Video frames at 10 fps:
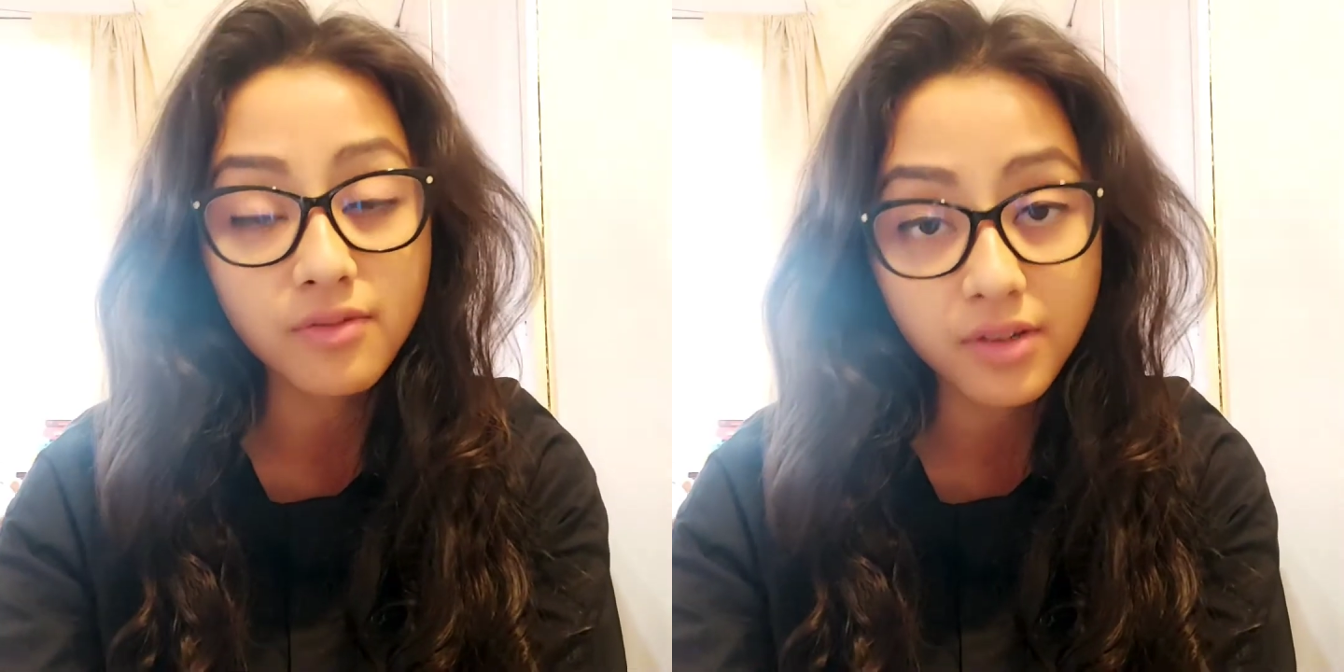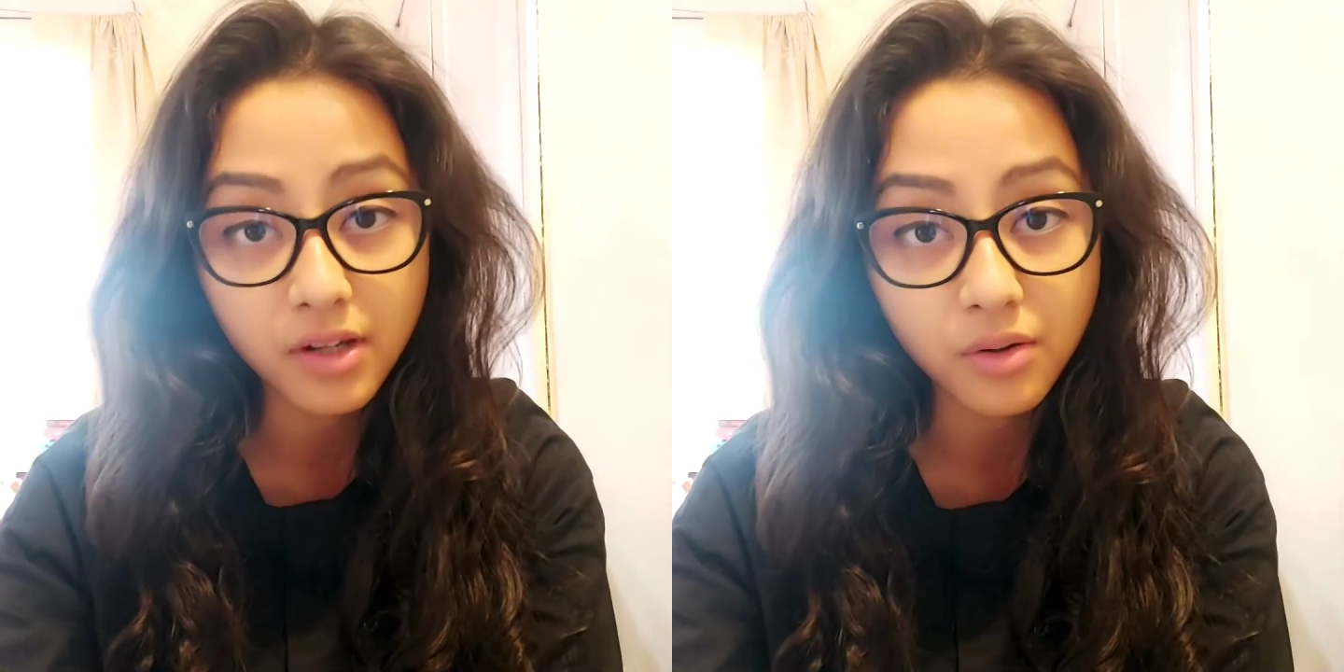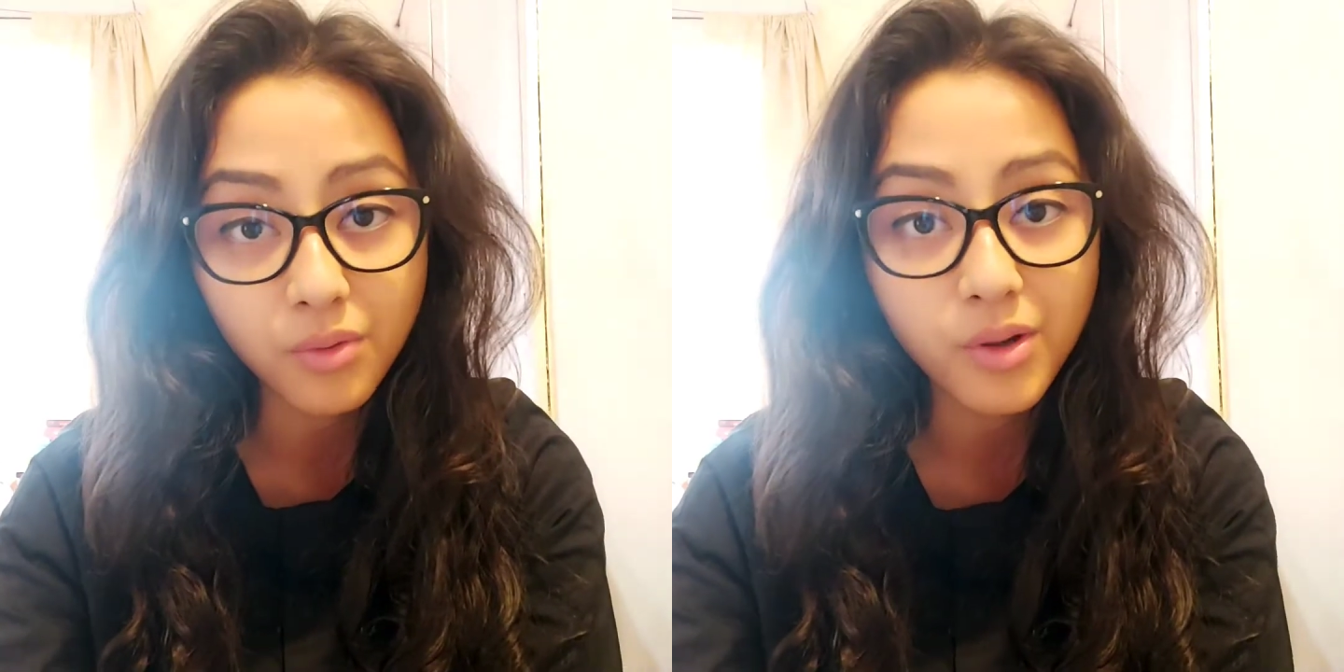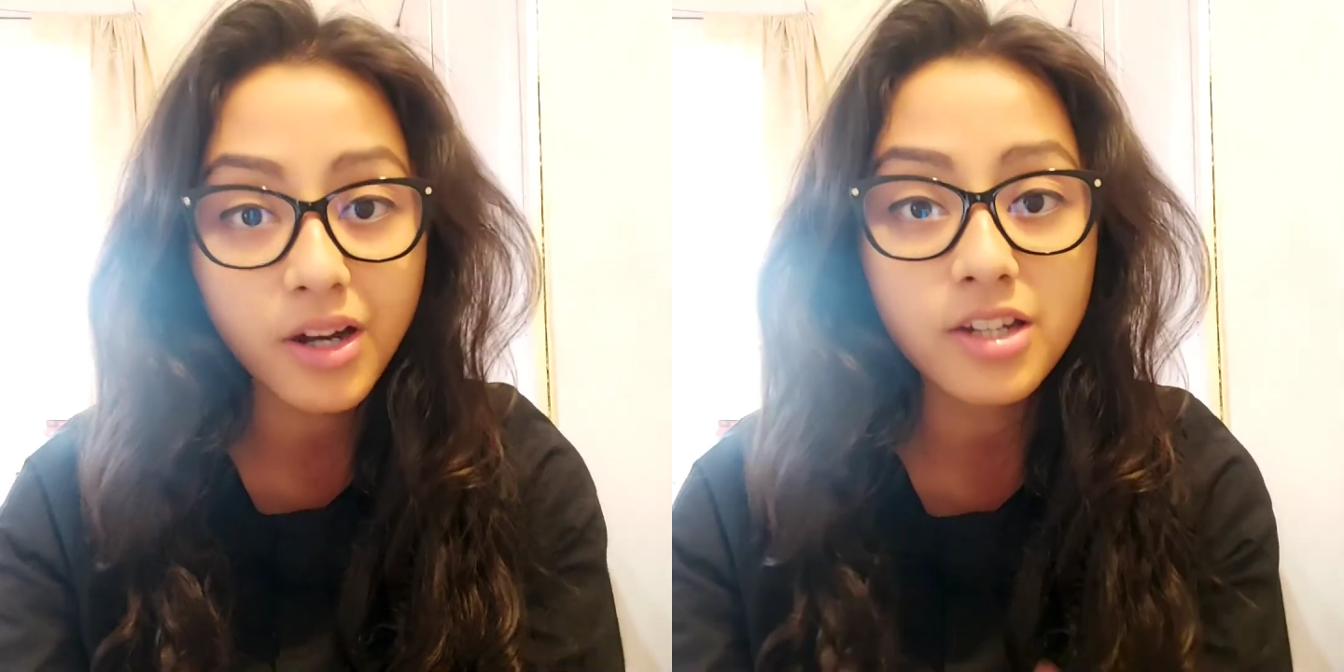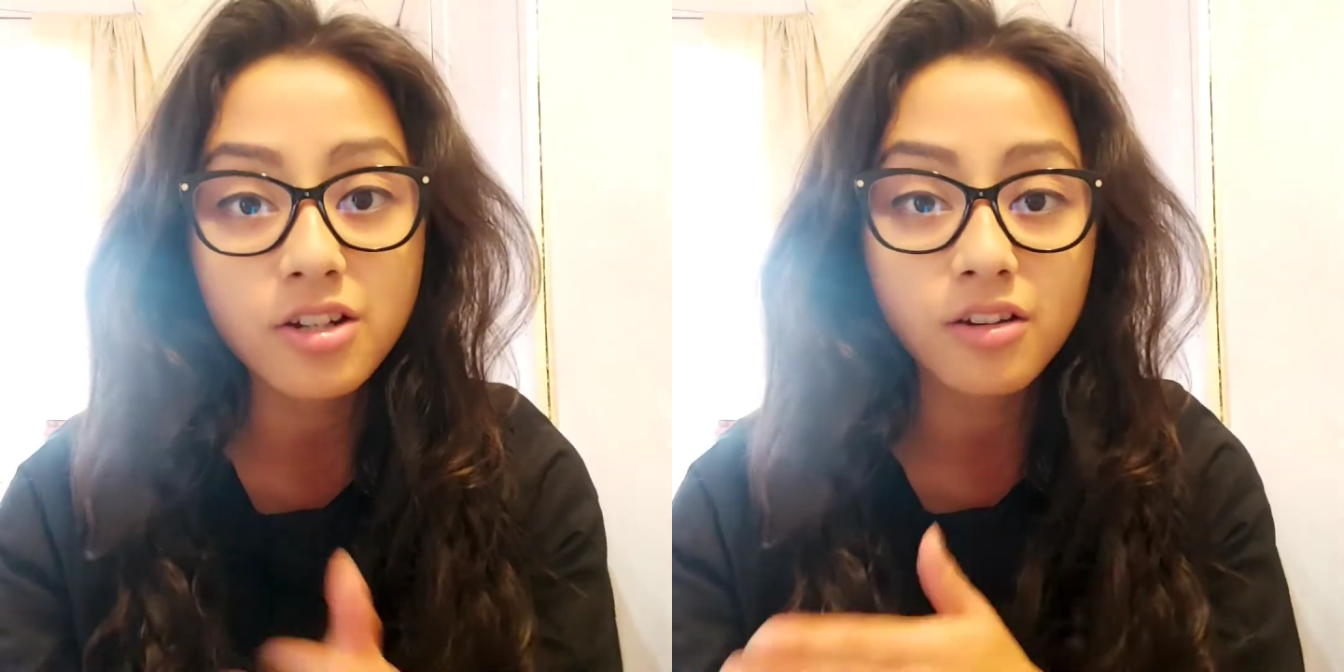video
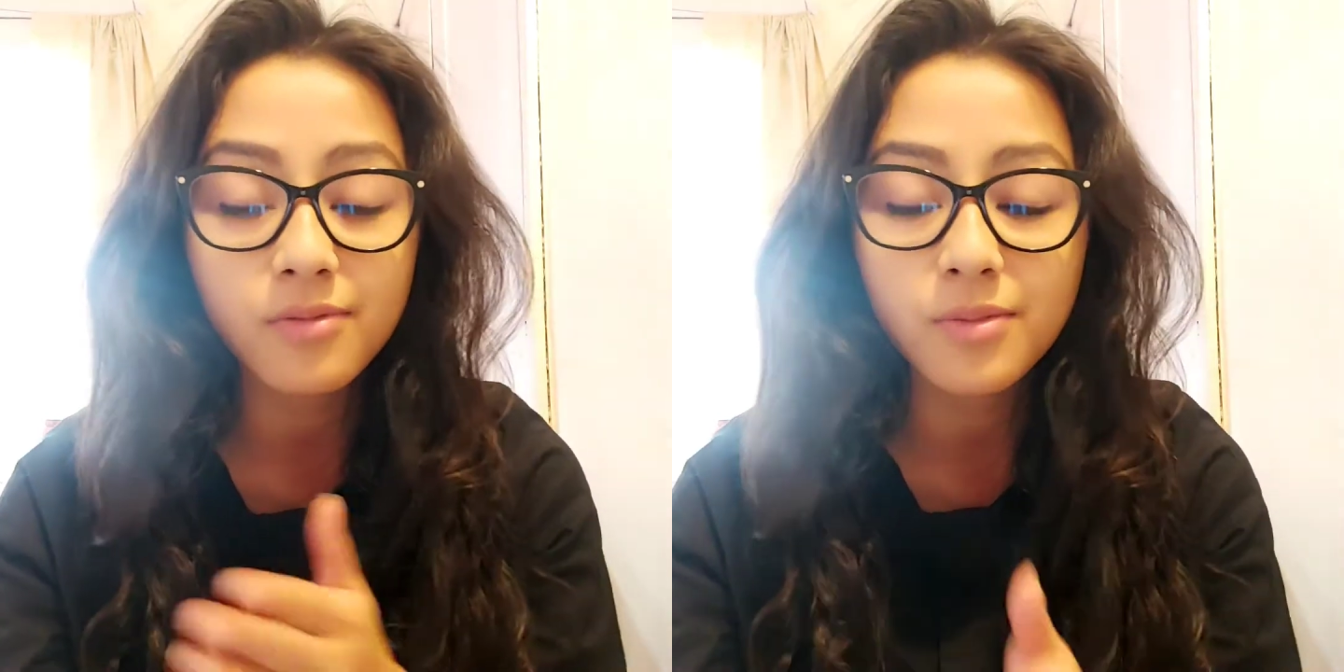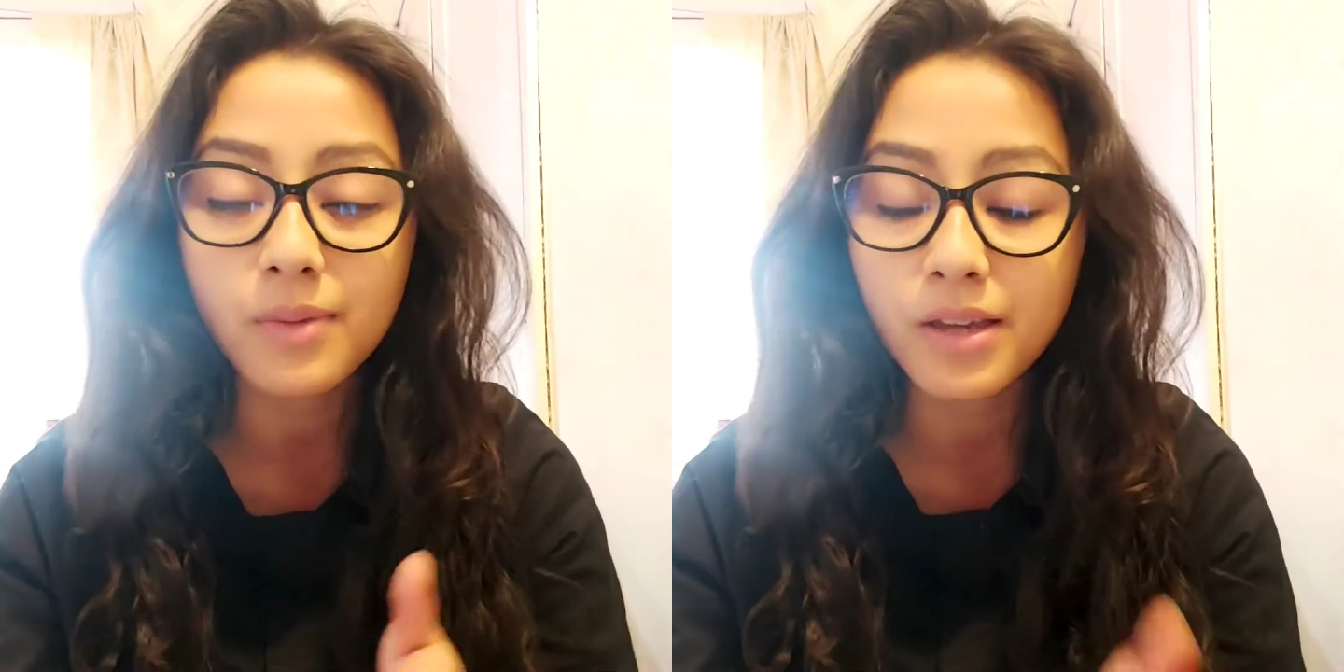where I document